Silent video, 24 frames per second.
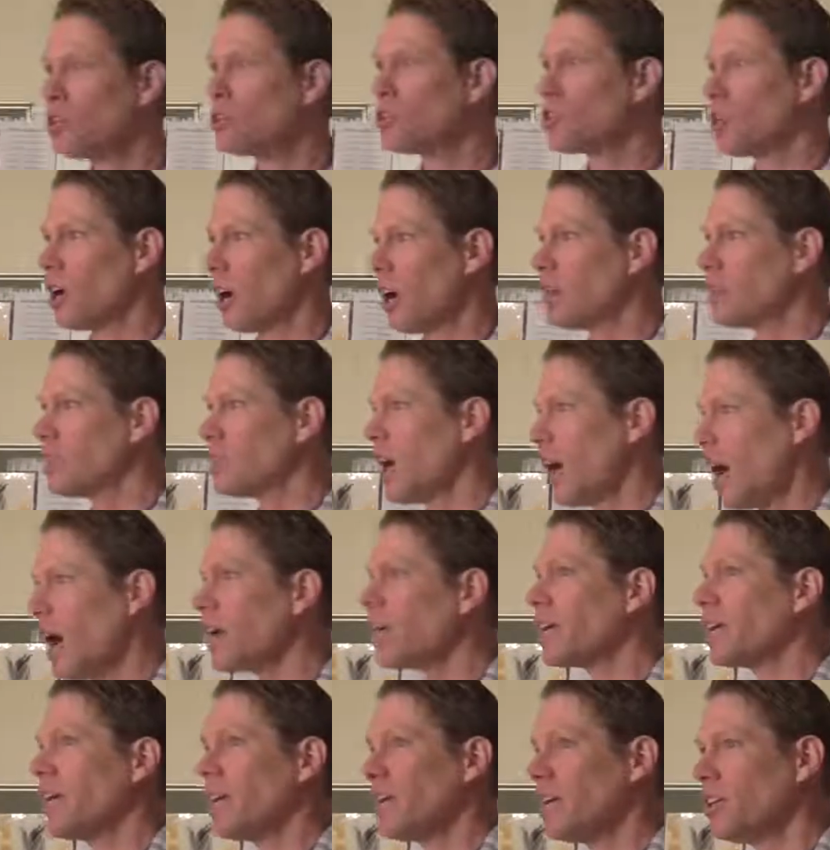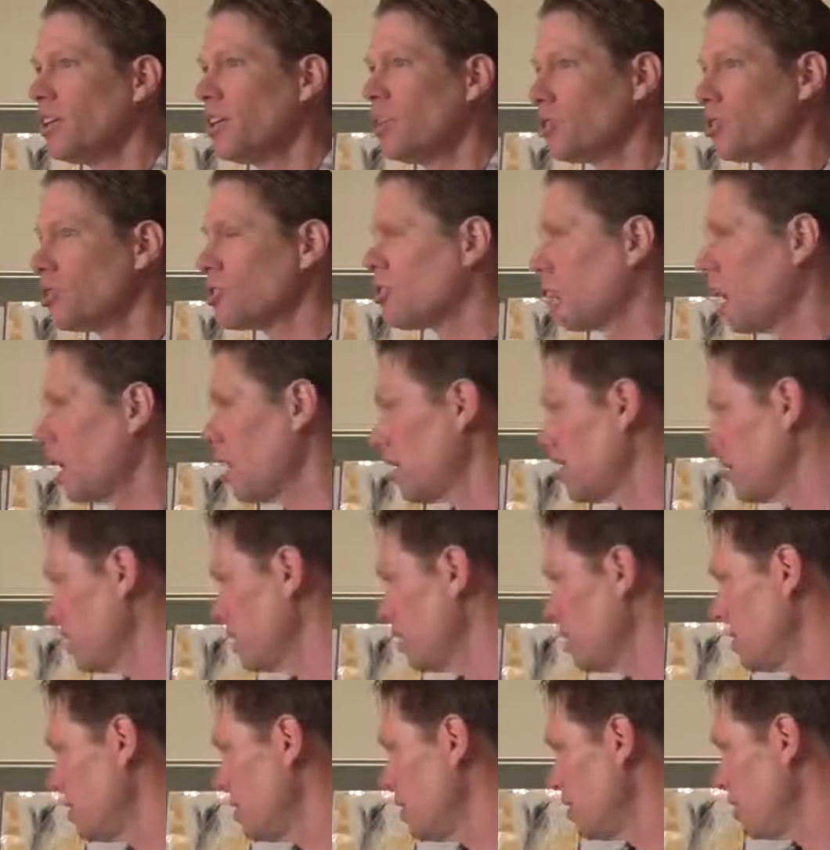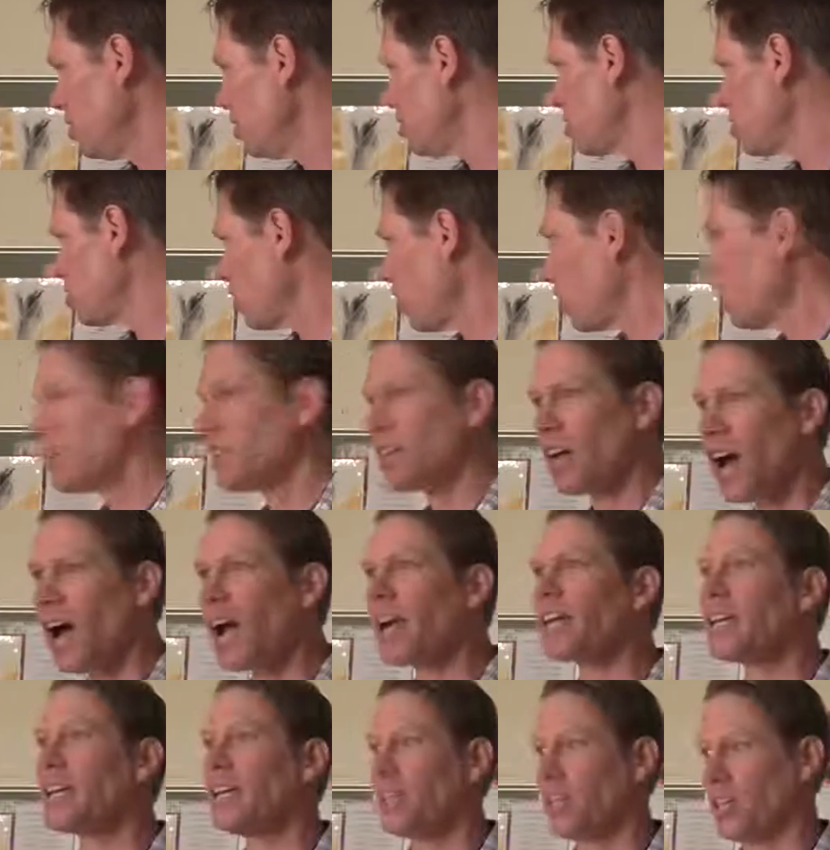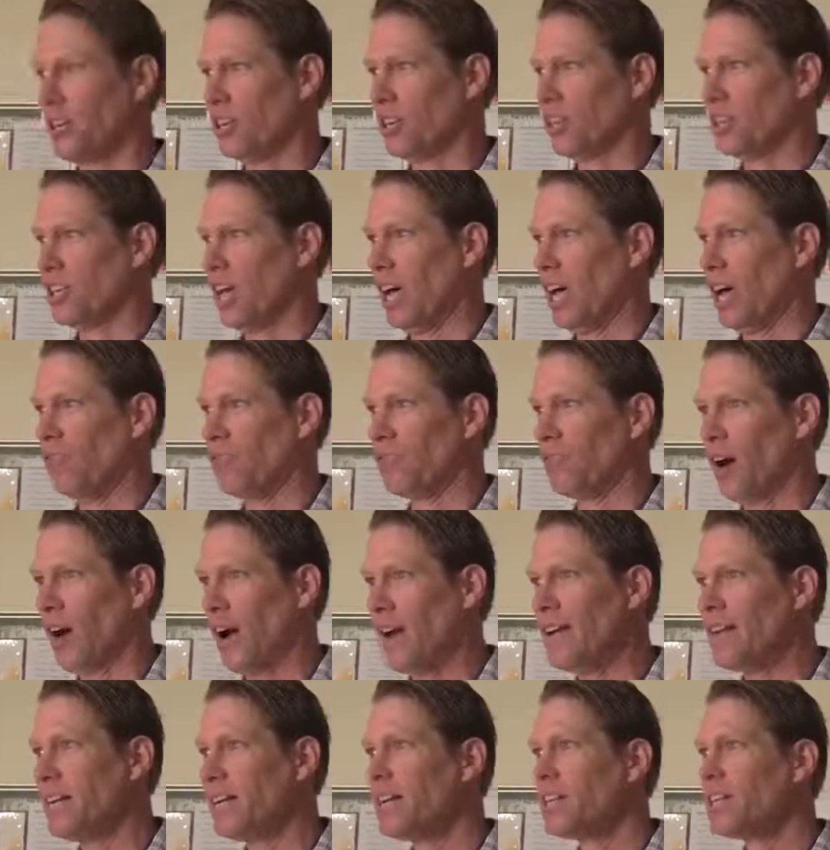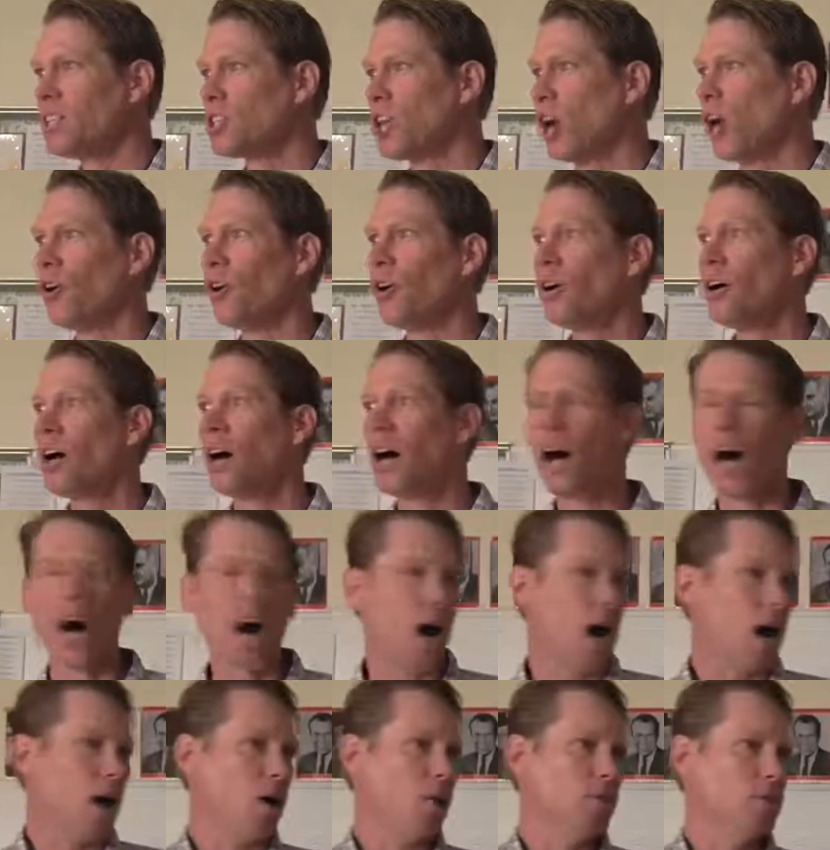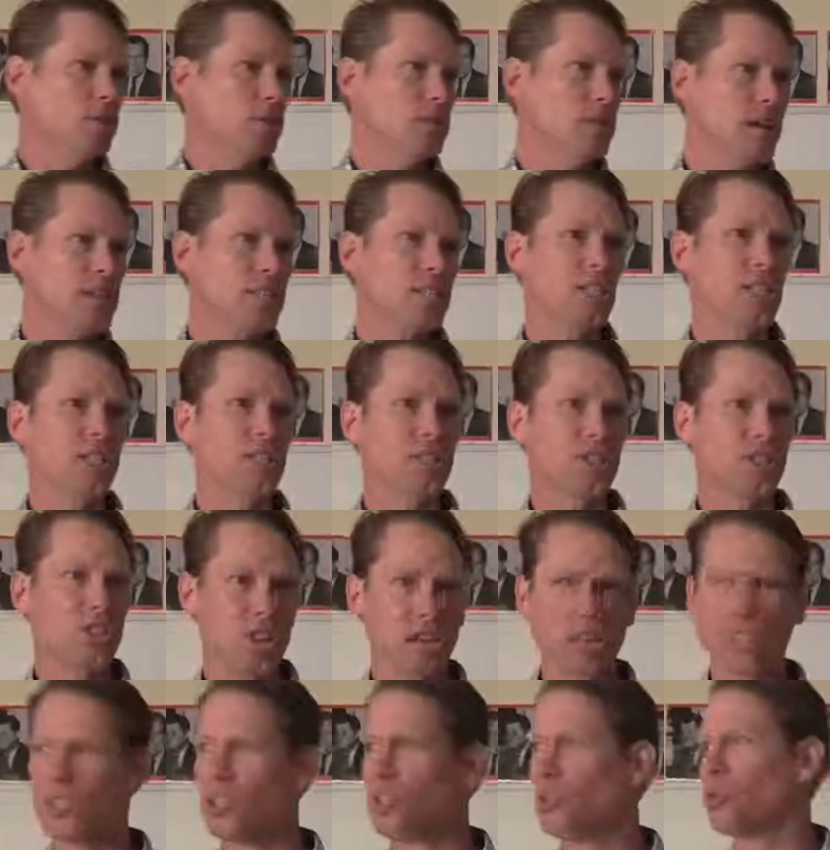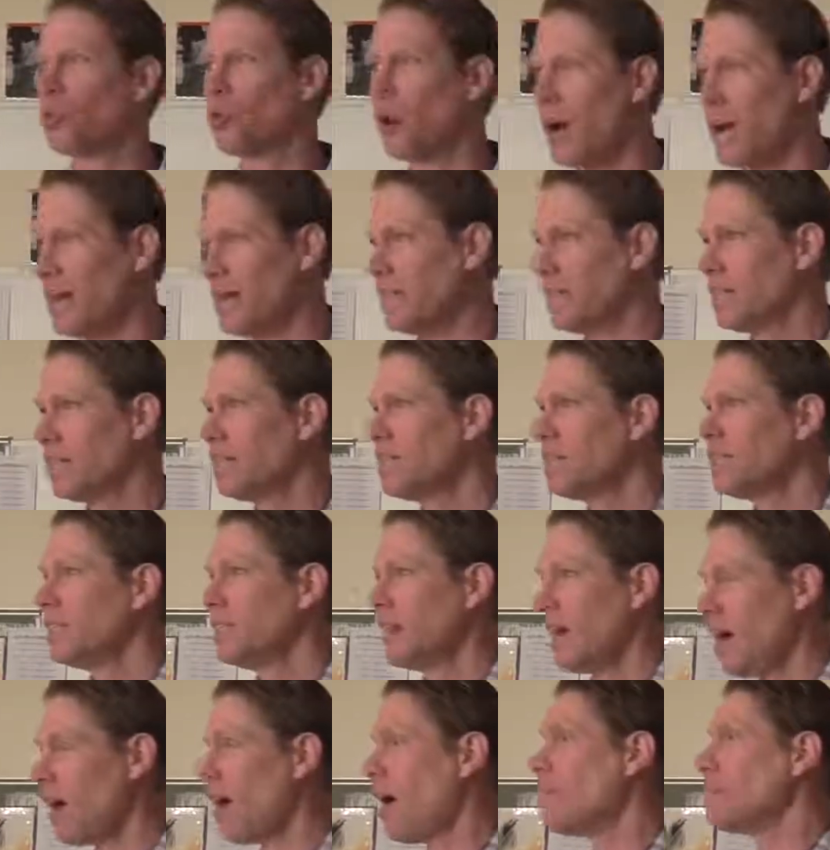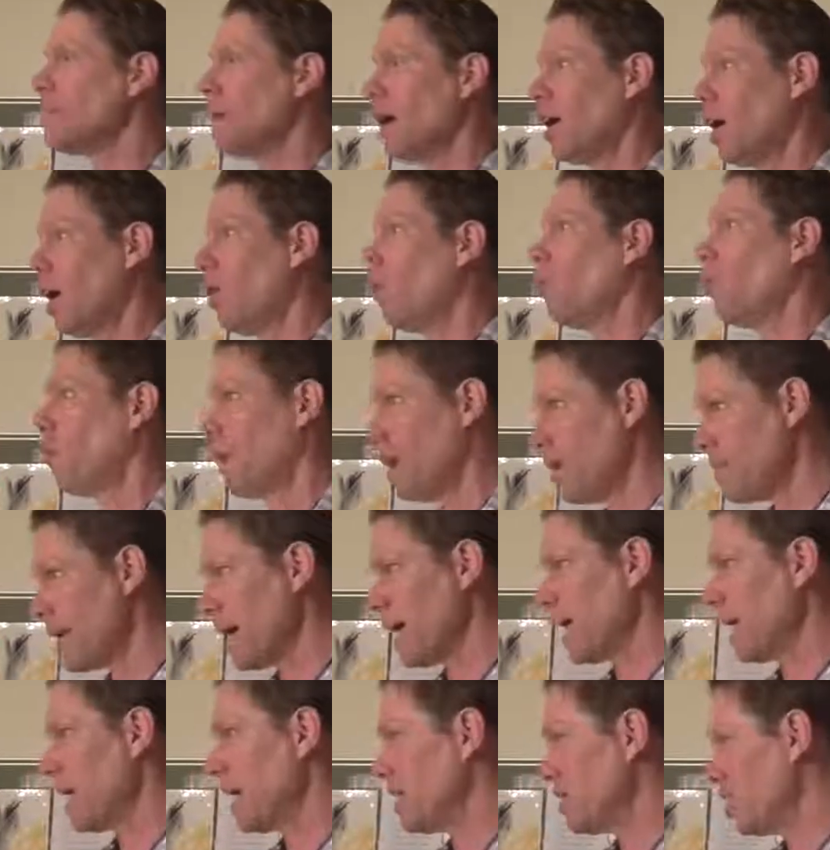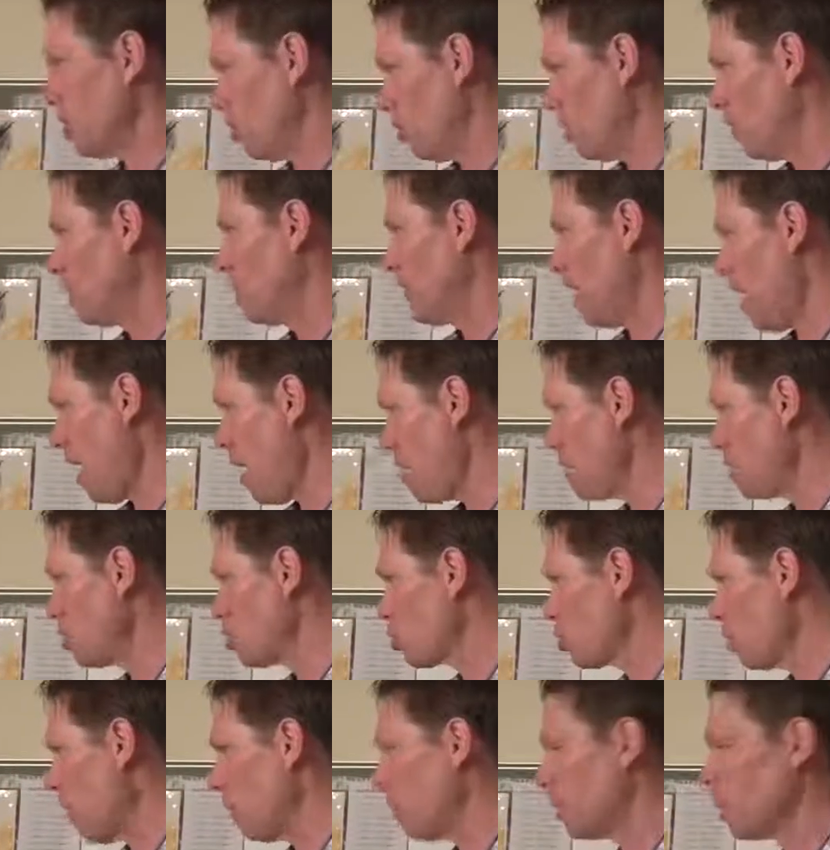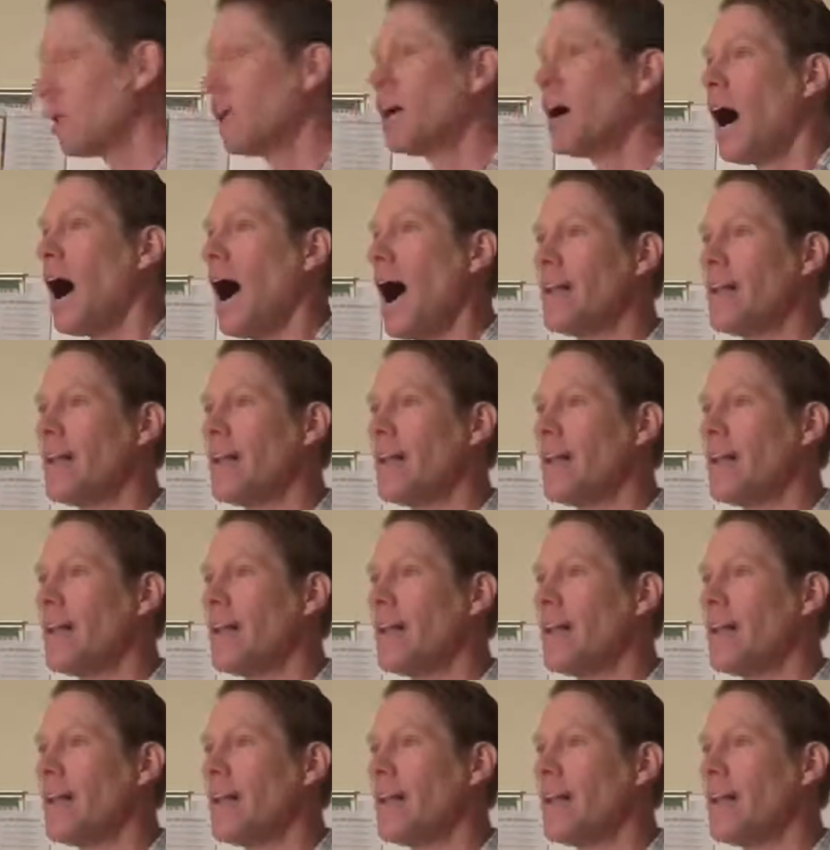you start talking you start you start talking to yourself right so oh this is just great now I'm, oh, what am I going to do? Now I'm in trouble.